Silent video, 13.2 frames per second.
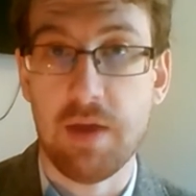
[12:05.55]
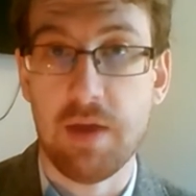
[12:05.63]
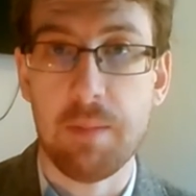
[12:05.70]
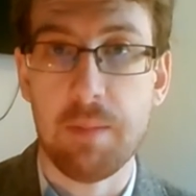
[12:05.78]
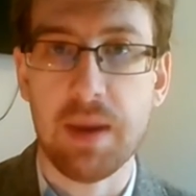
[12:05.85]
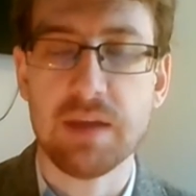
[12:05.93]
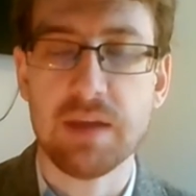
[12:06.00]
If
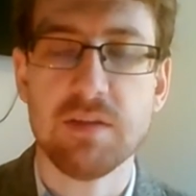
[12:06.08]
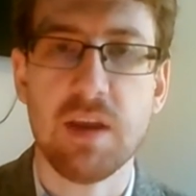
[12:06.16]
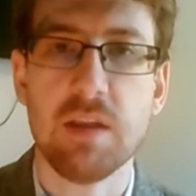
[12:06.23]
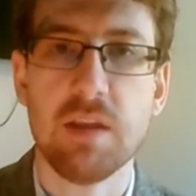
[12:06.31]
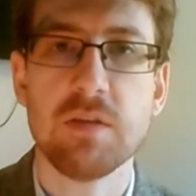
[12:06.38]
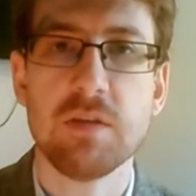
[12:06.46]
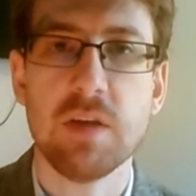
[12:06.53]
that makes
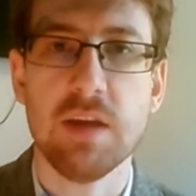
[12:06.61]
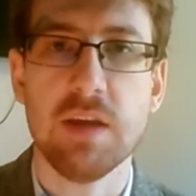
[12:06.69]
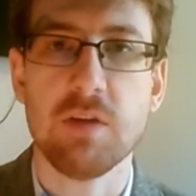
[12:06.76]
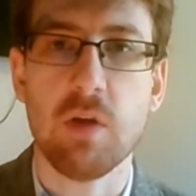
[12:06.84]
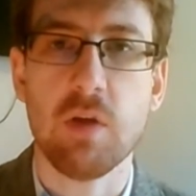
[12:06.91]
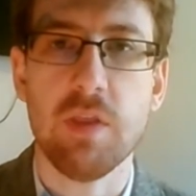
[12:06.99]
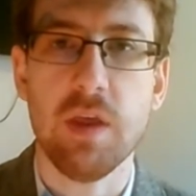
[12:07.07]
sense,
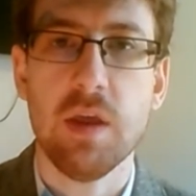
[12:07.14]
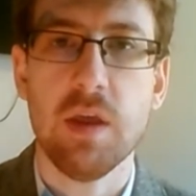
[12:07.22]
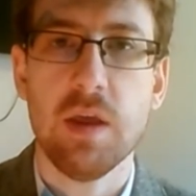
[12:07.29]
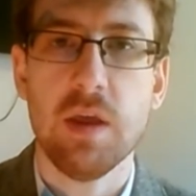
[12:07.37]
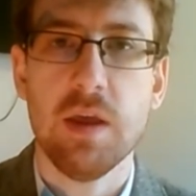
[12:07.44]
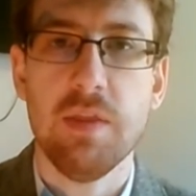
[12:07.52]
he's got the